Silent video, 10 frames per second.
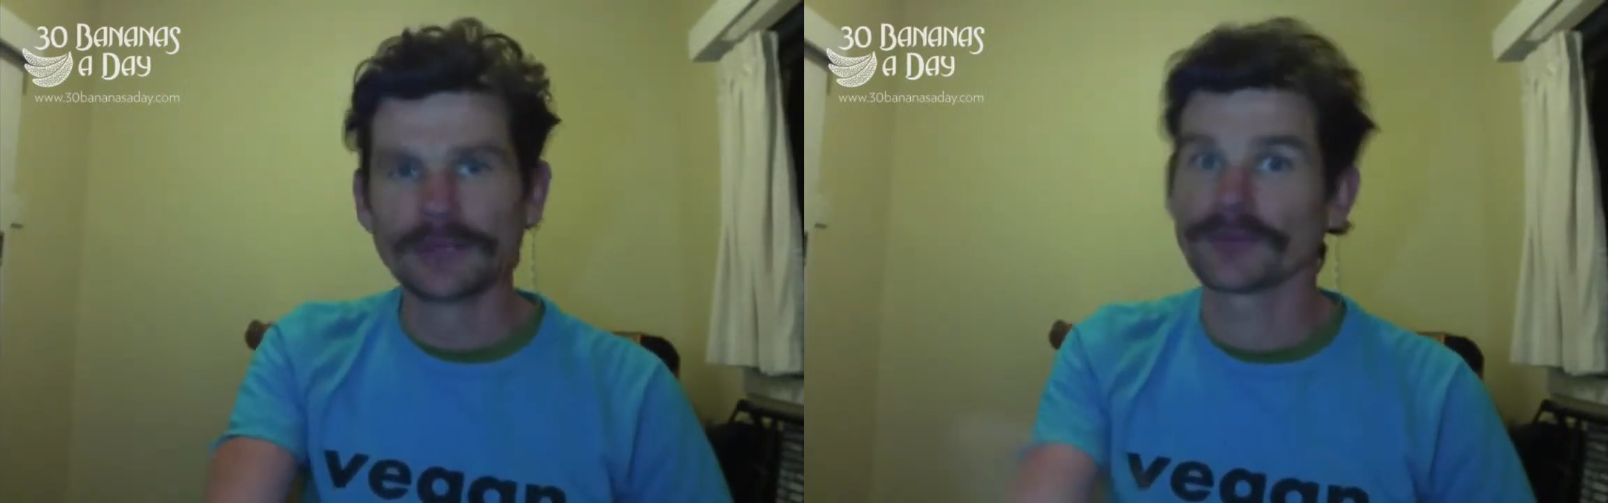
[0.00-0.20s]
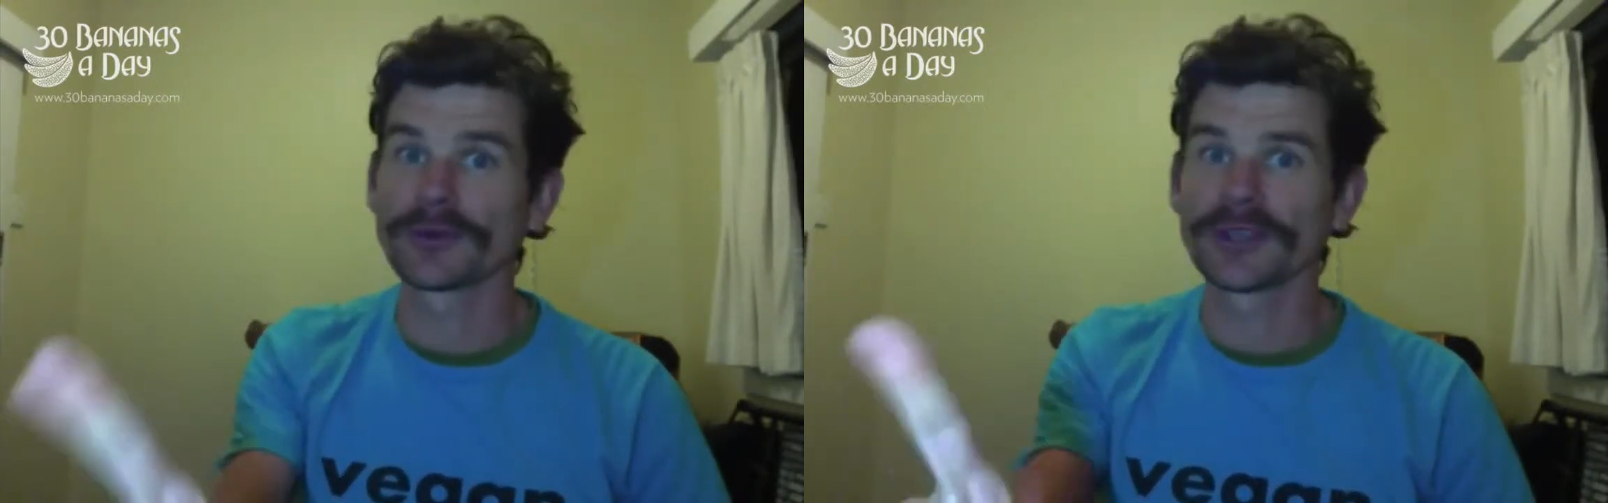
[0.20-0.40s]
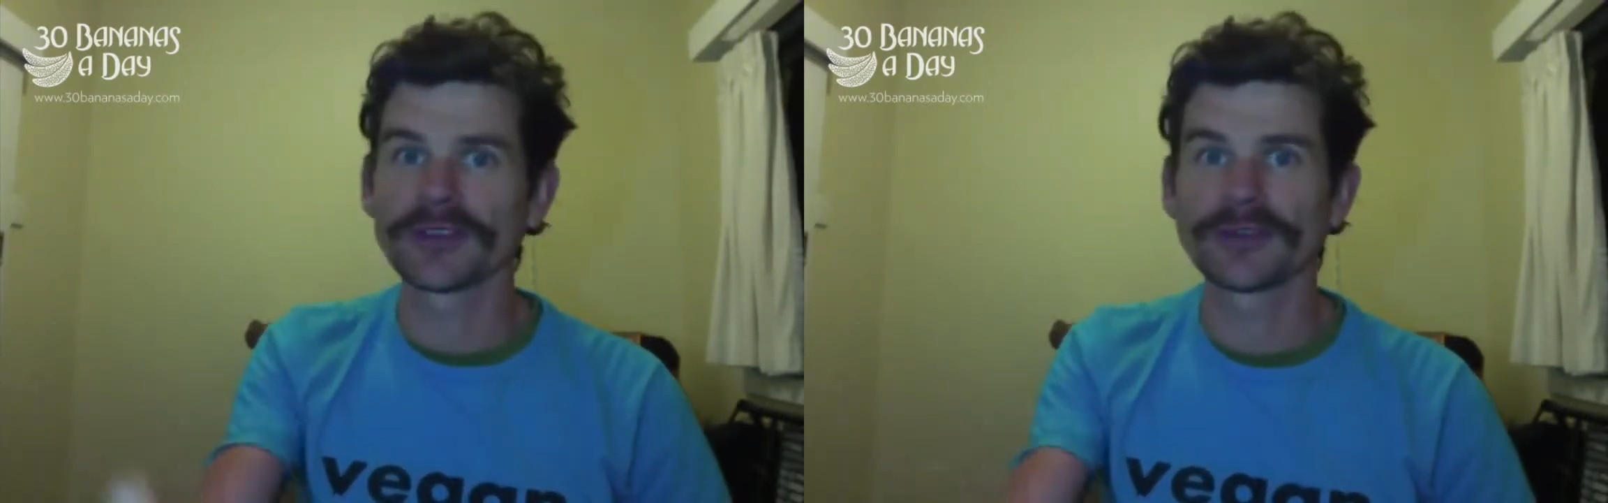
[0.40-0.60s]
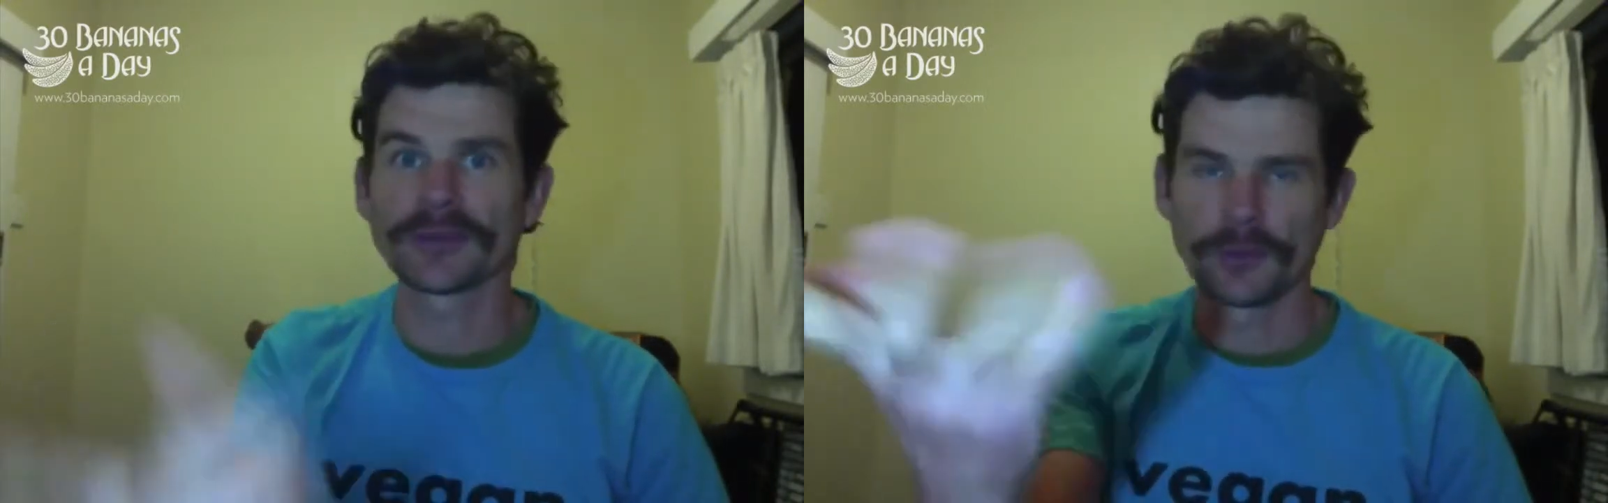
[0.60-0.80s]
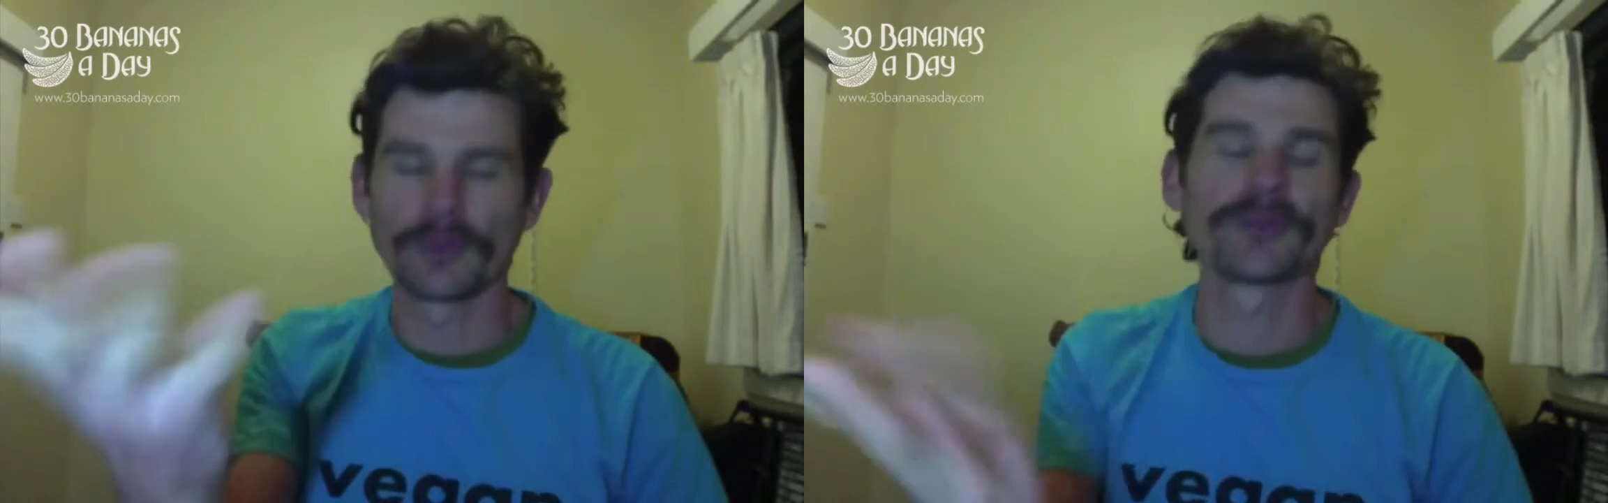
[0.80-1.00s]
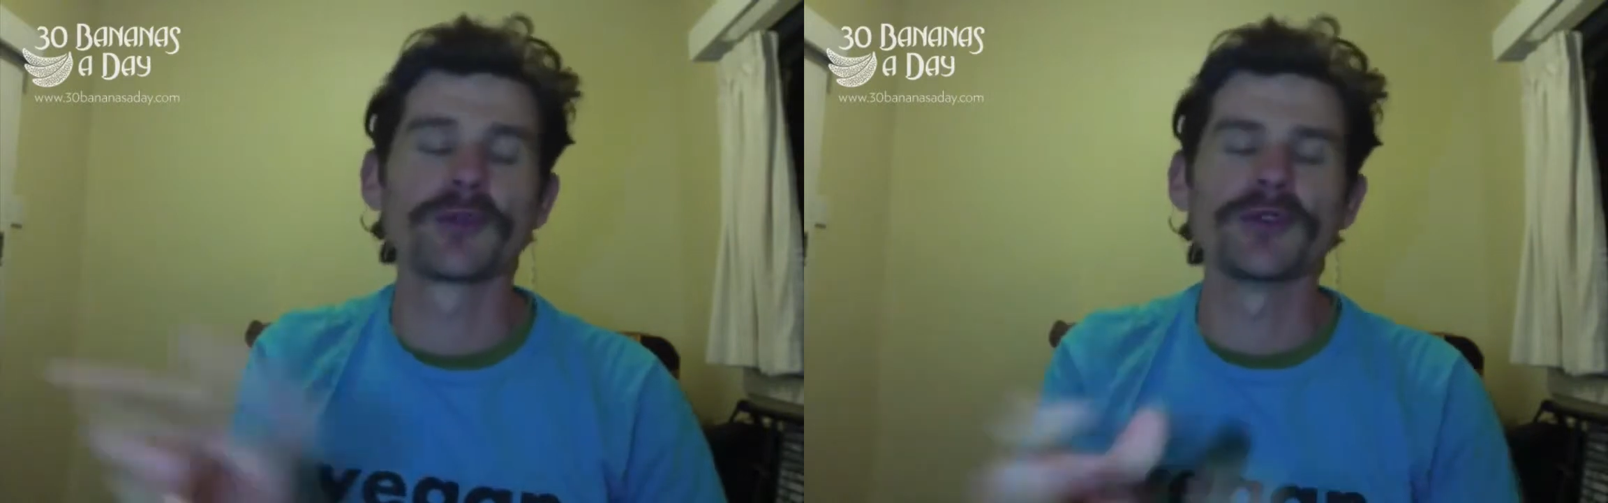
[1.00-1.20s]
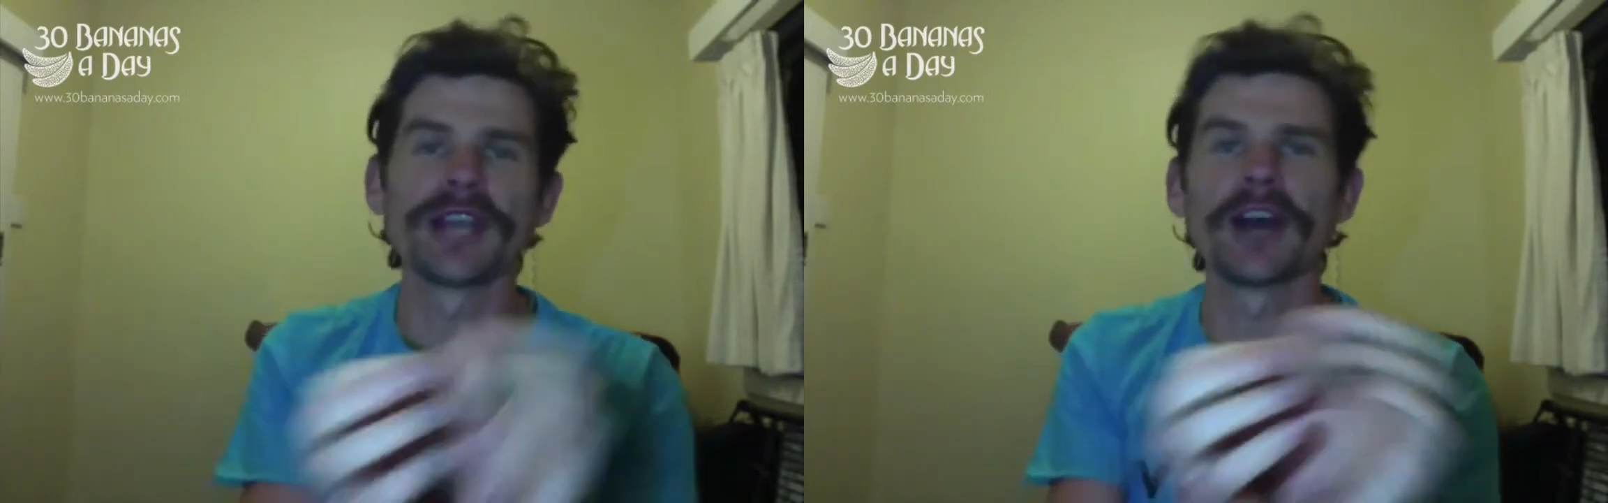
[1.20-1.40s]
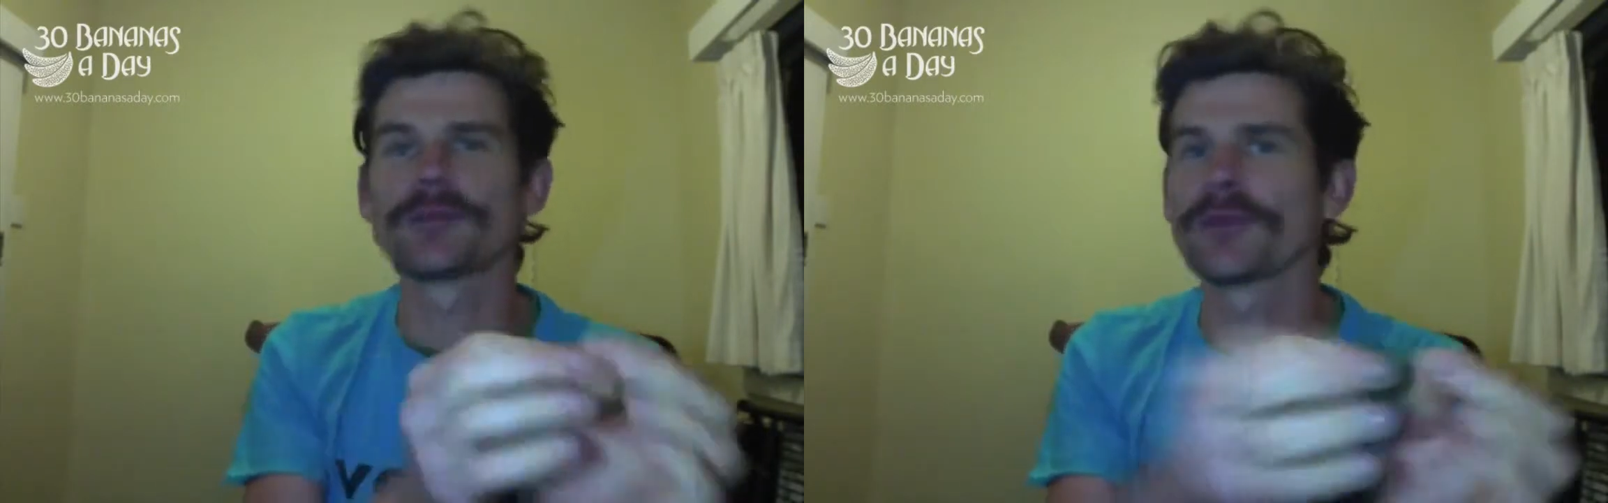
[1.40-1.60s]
Fruit doesn't. Well, the fruit does,